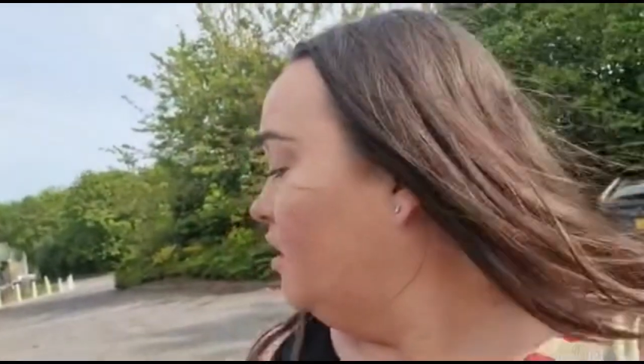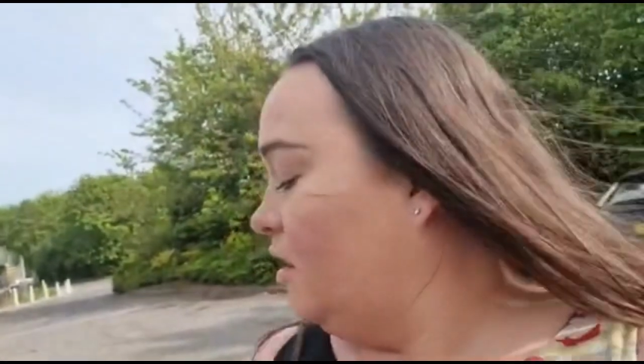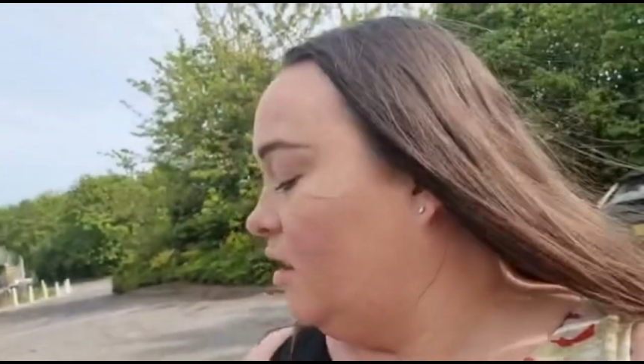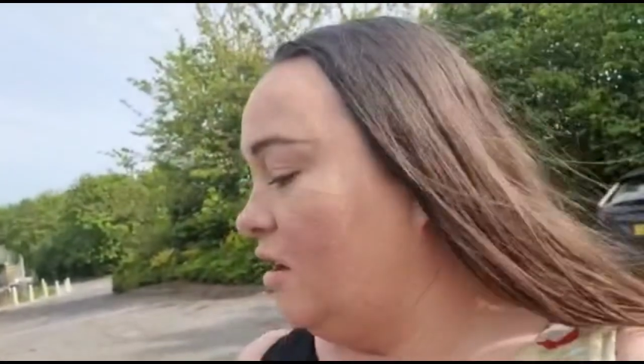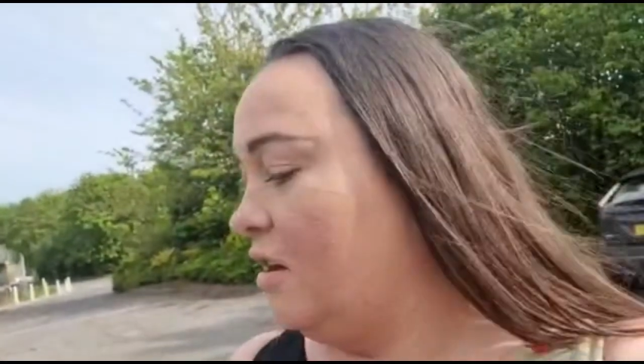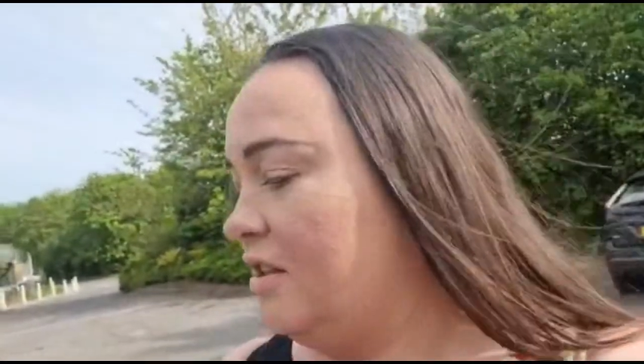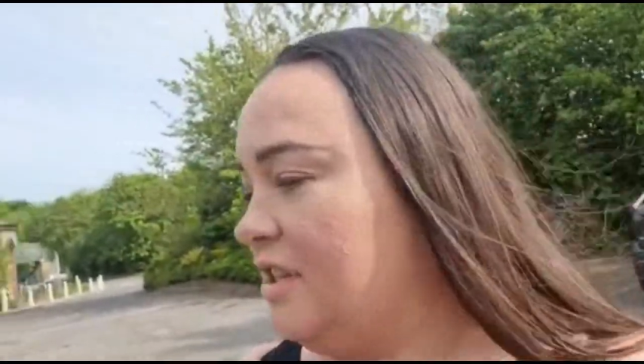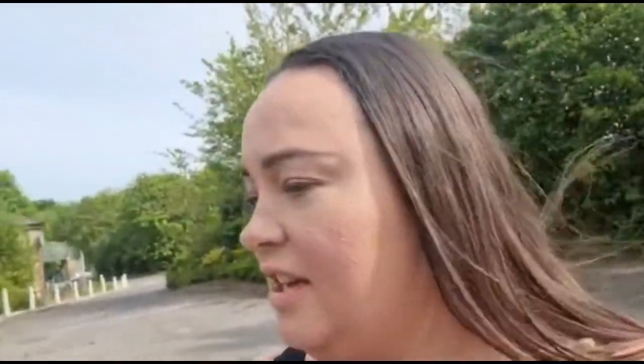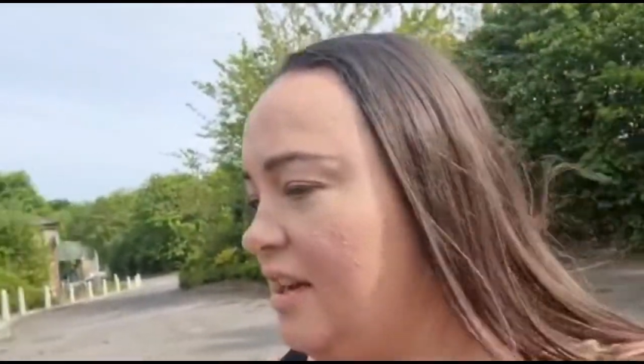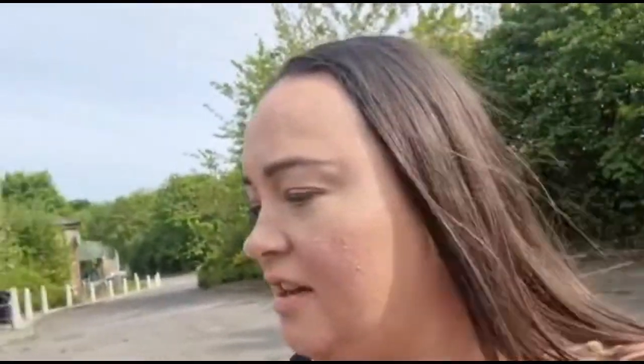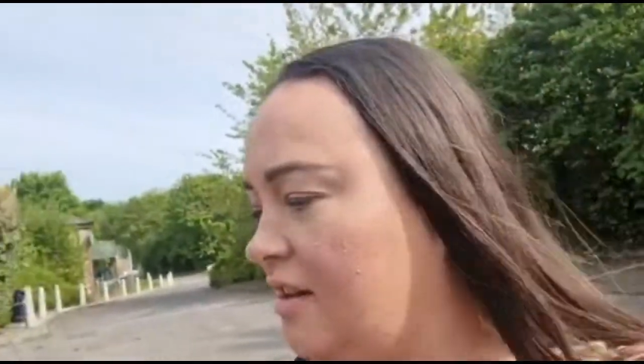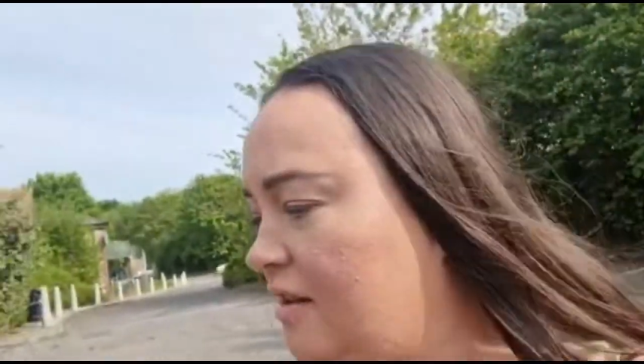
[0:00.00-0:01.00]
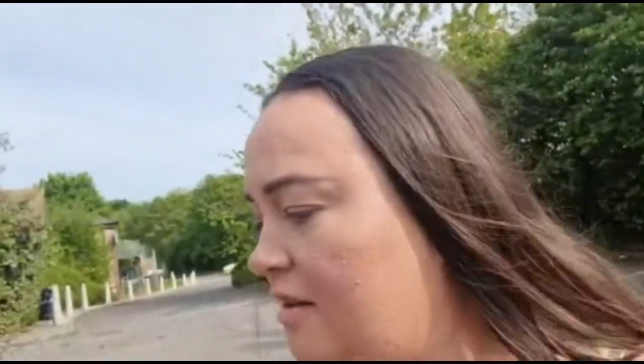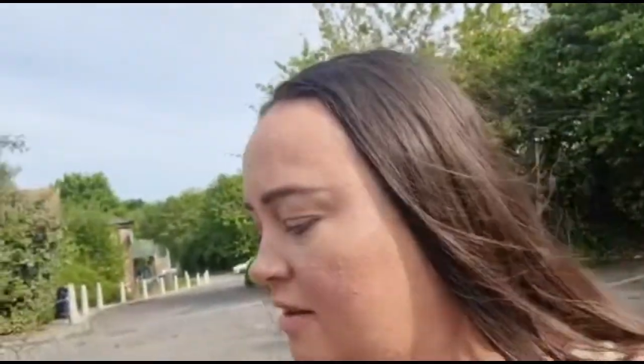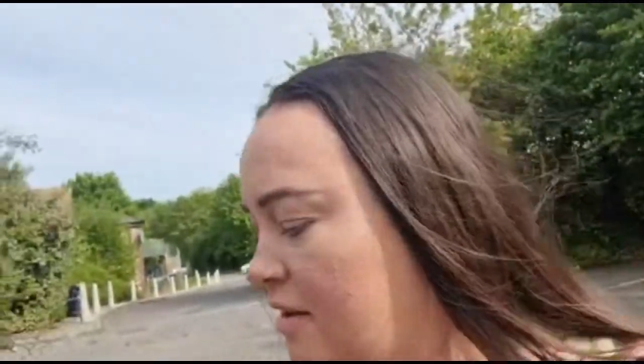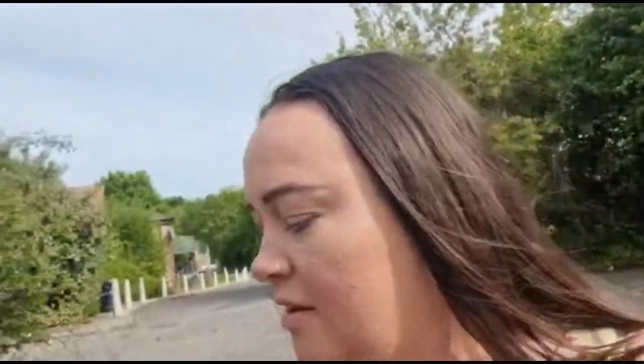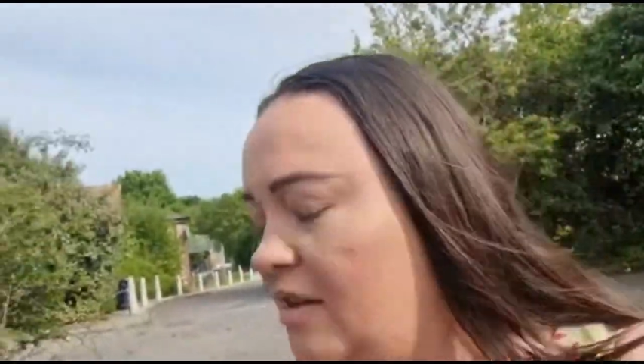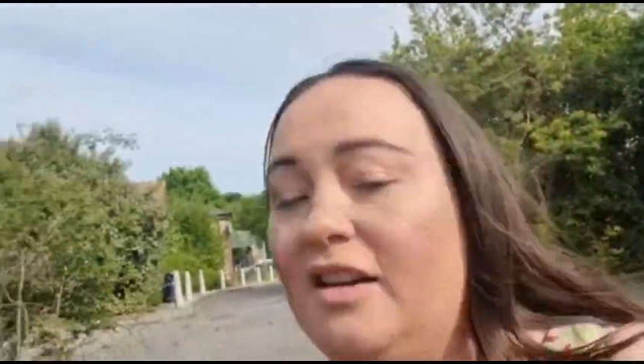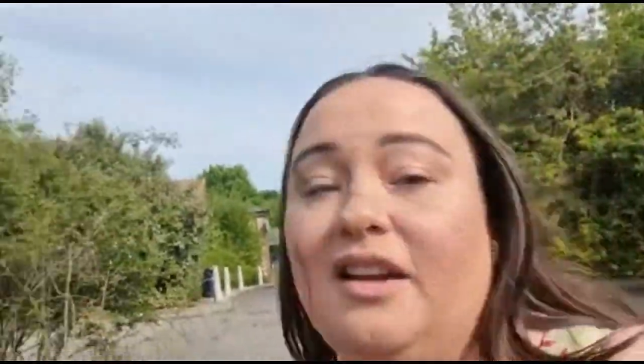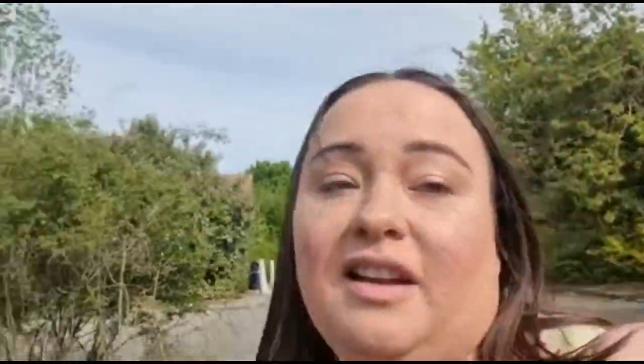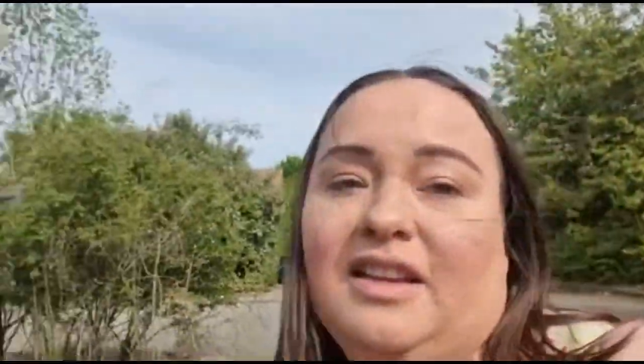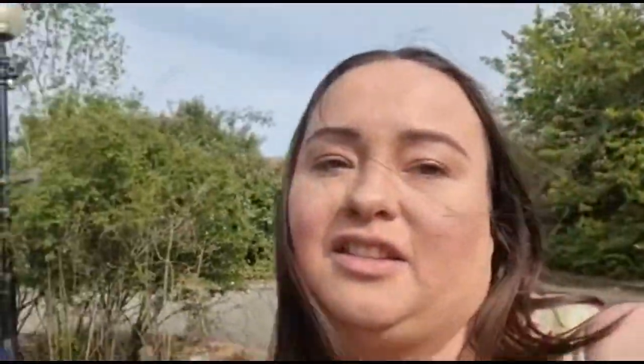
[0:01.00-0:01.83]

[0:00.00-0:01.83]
At